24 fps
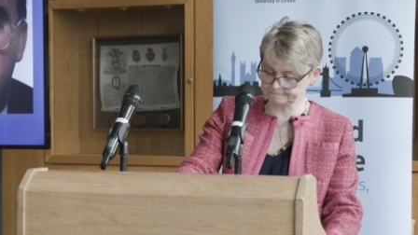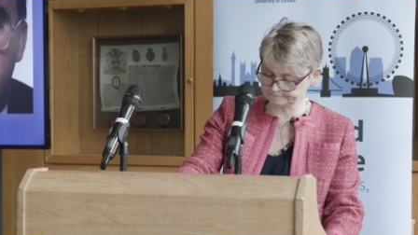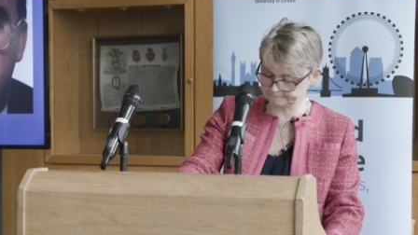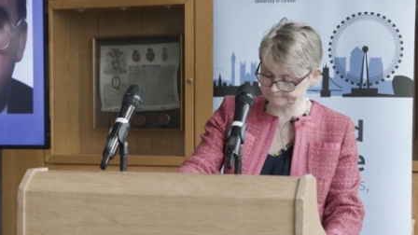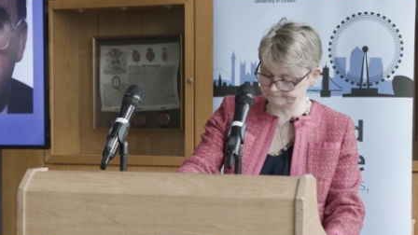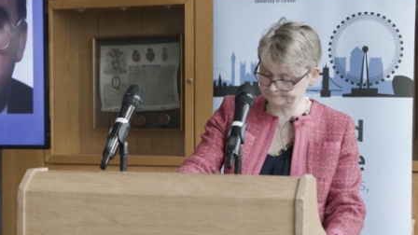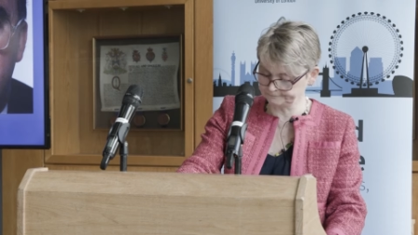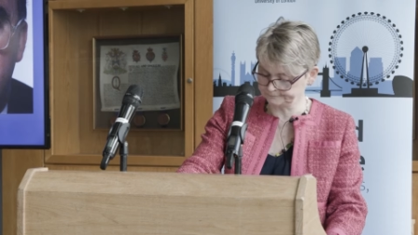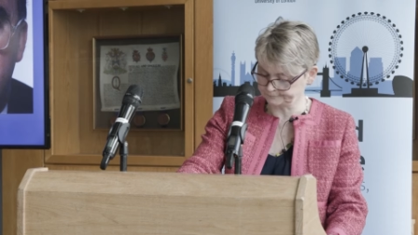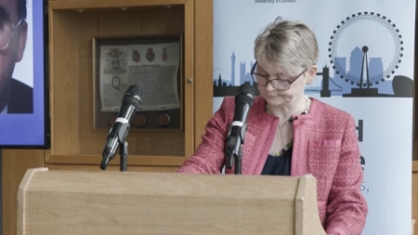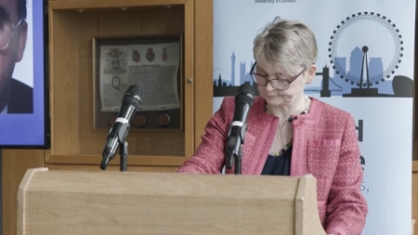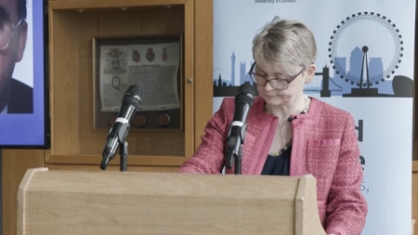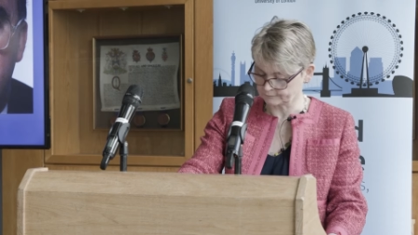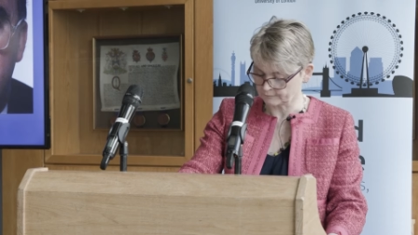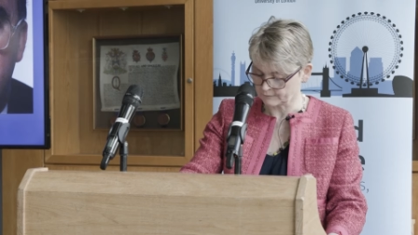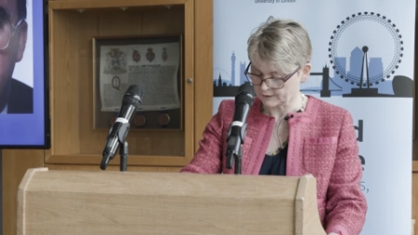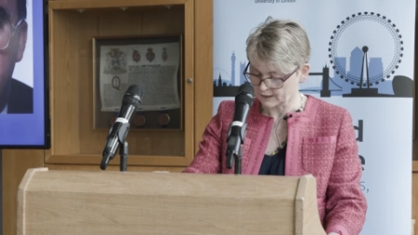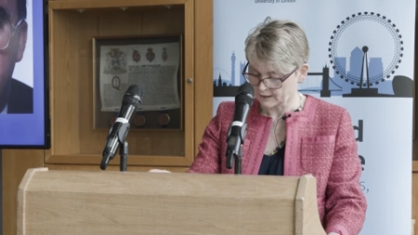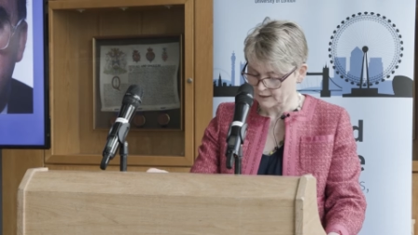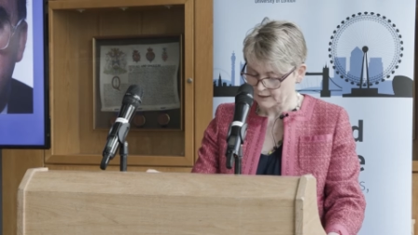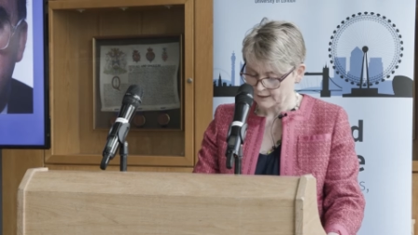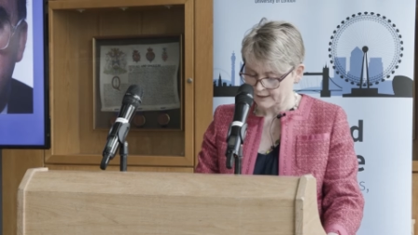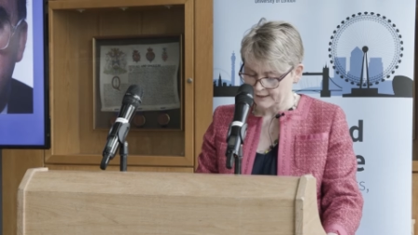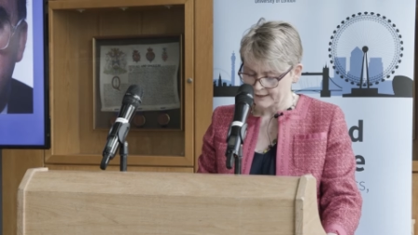
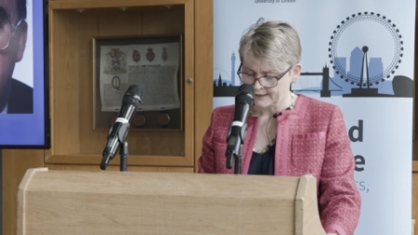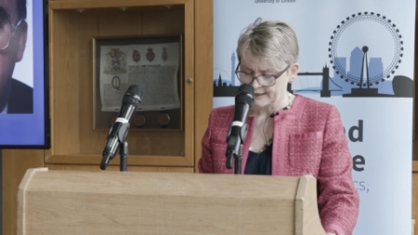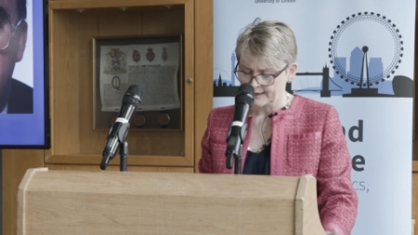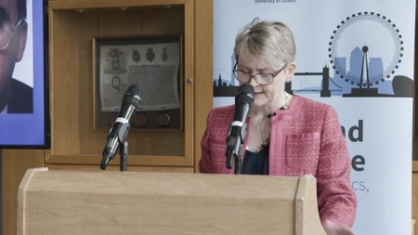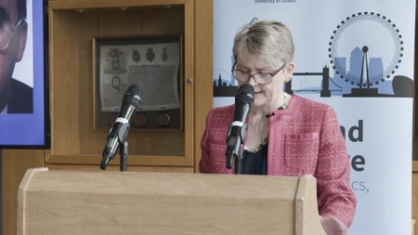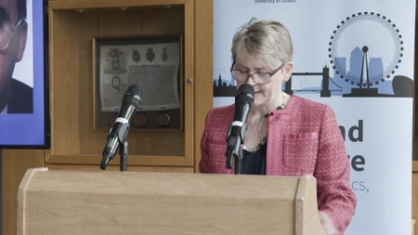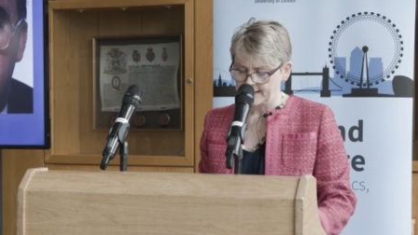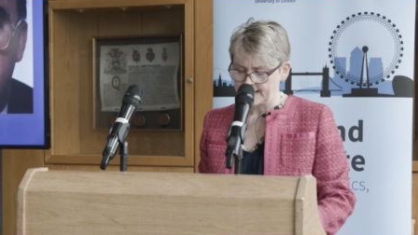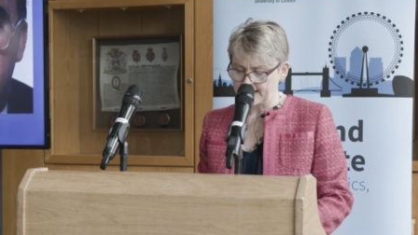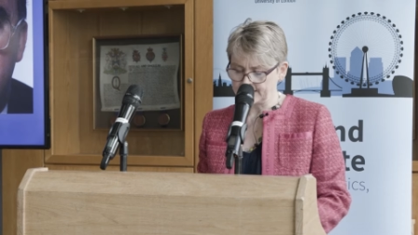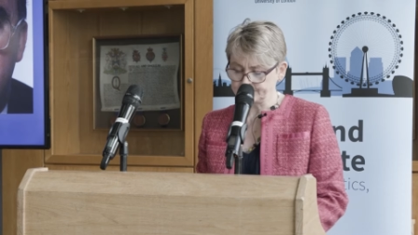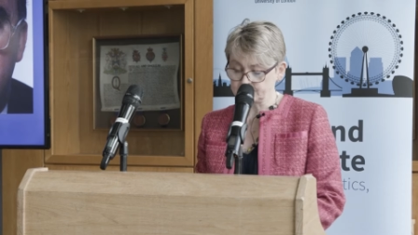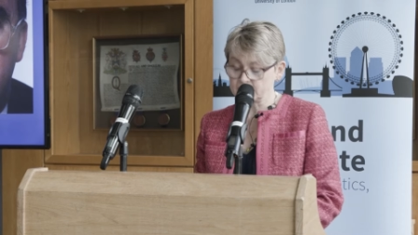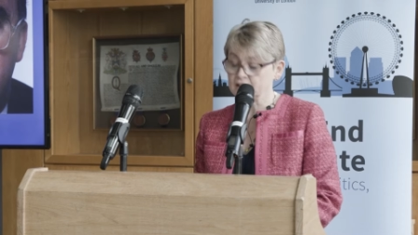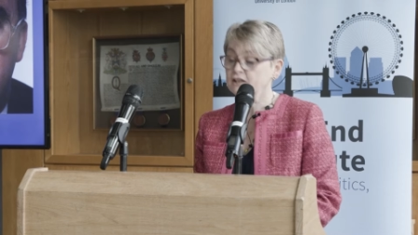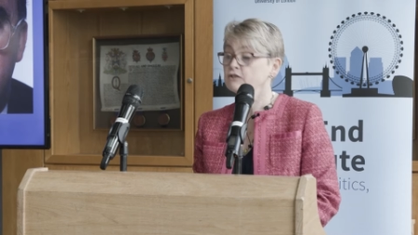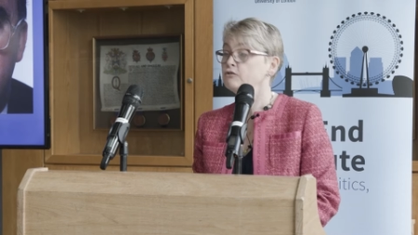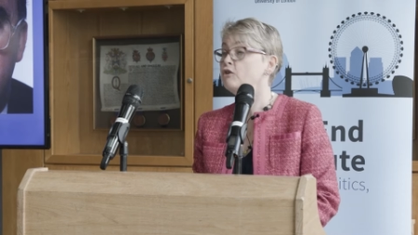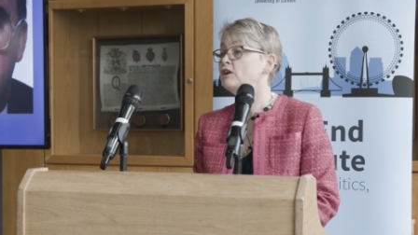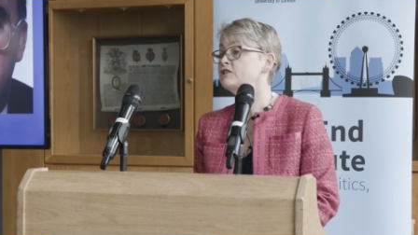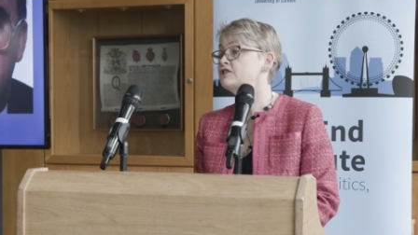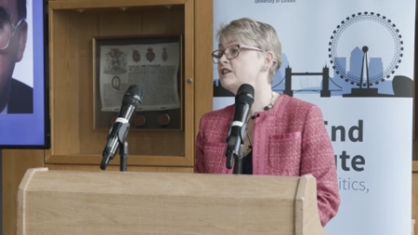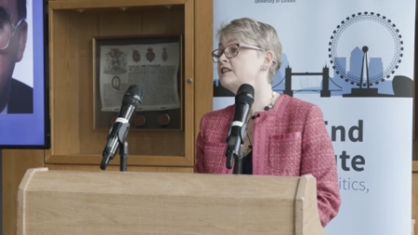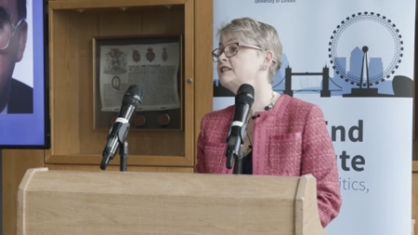After the
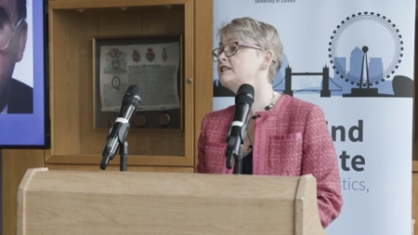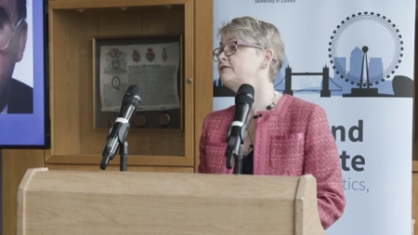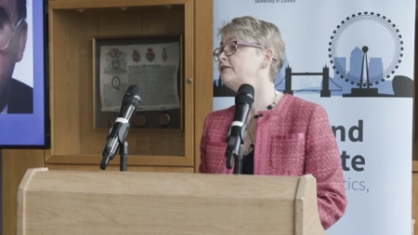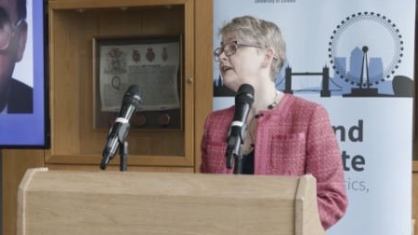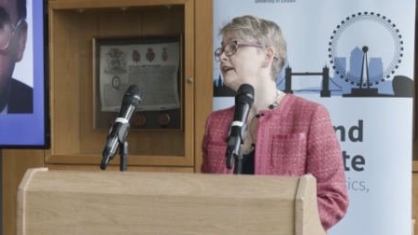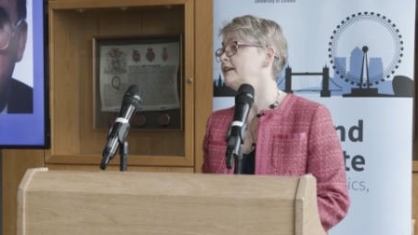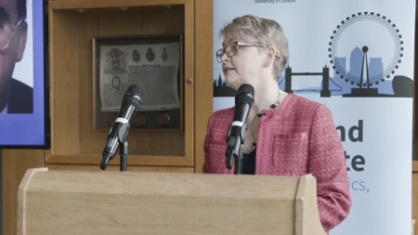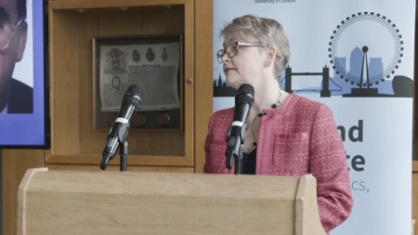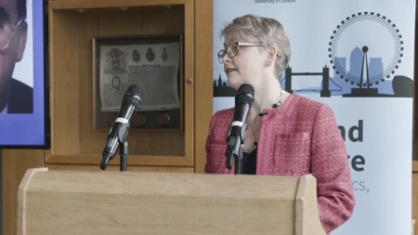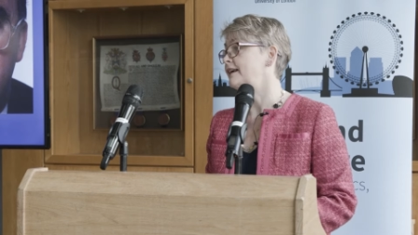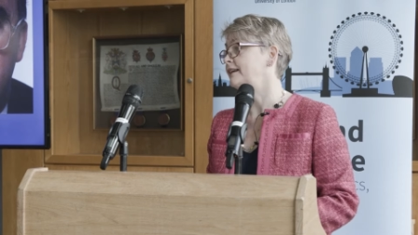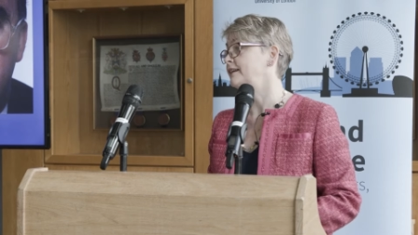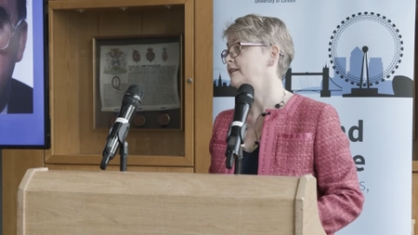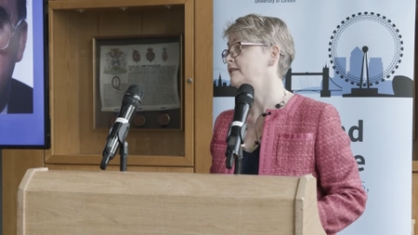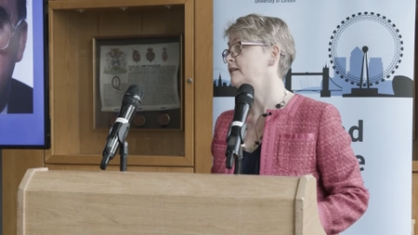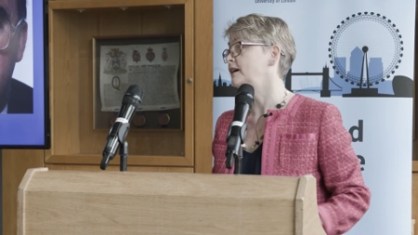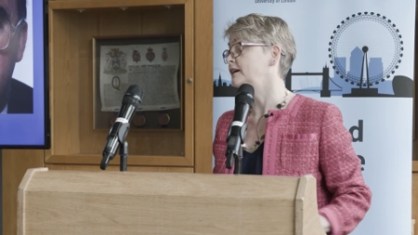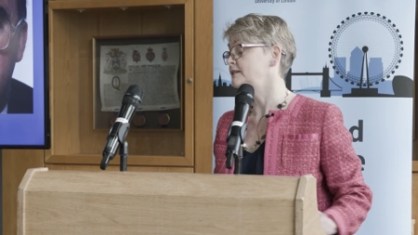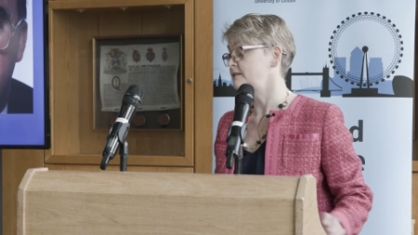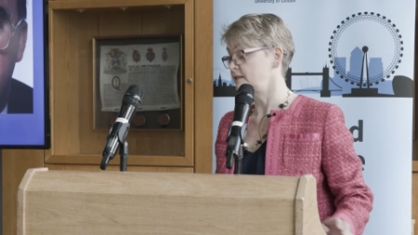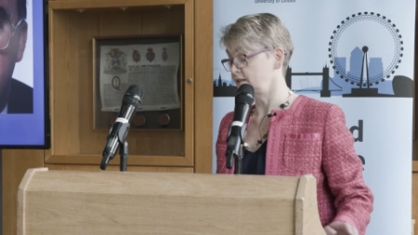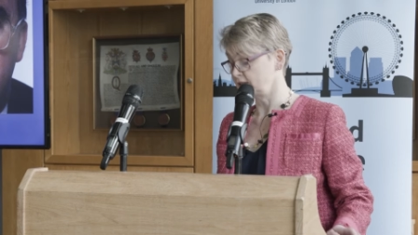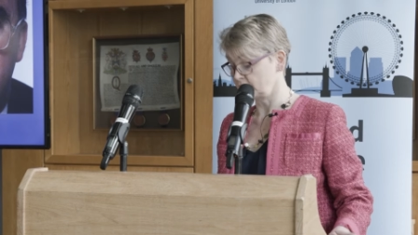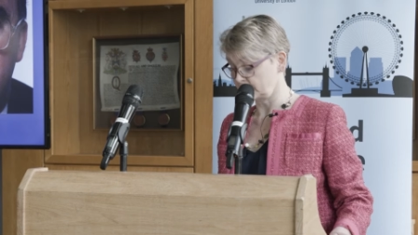crushing defeat, then in
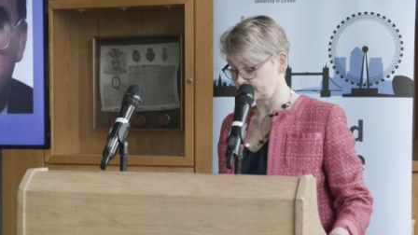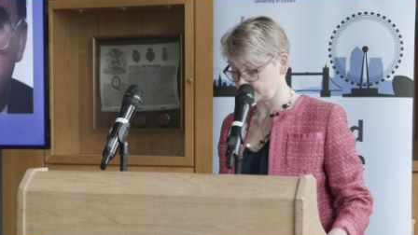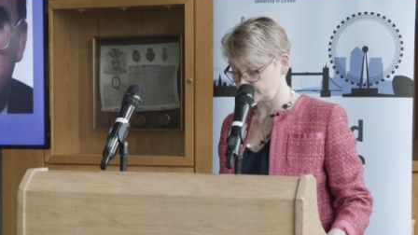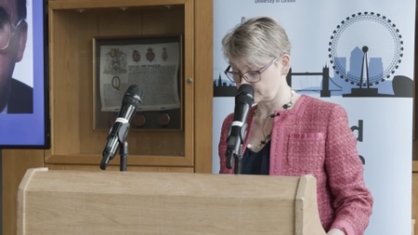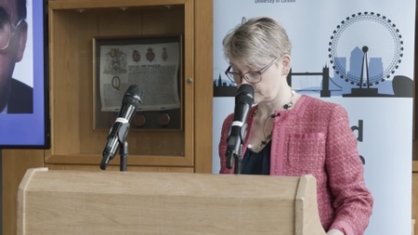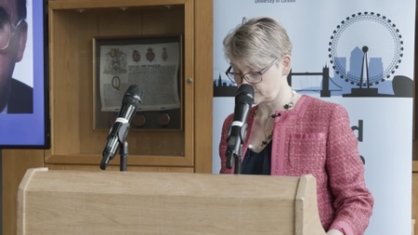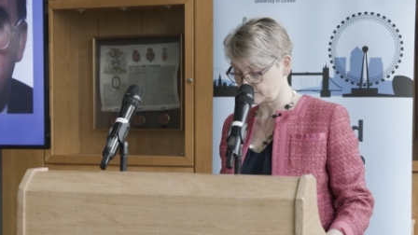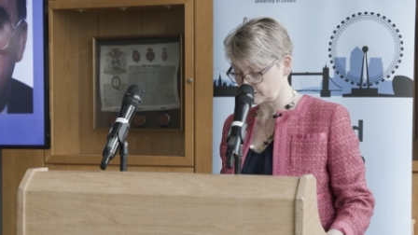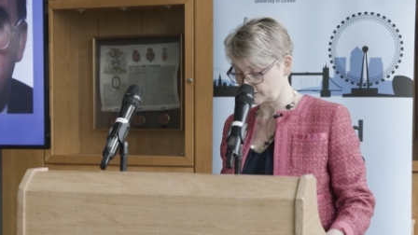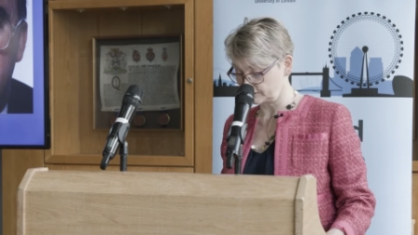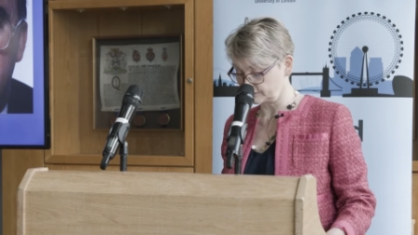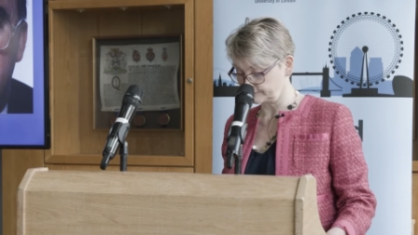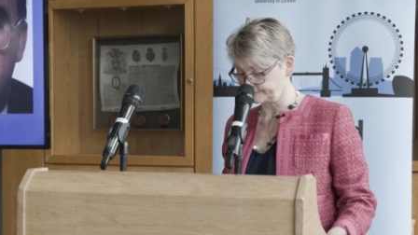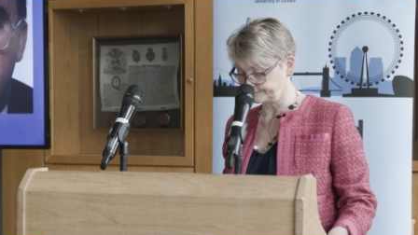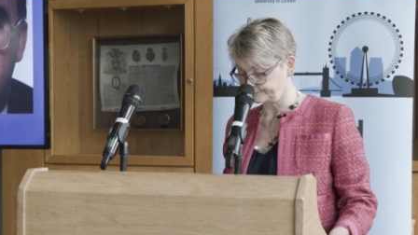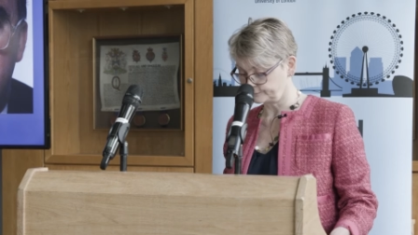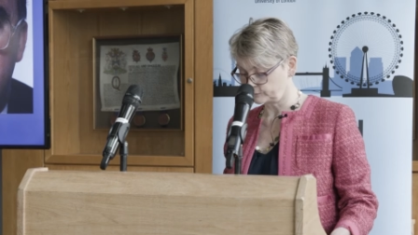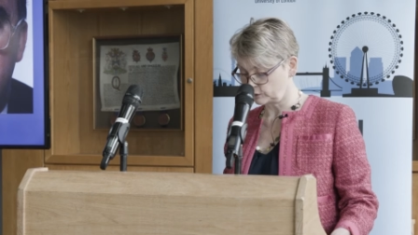1992,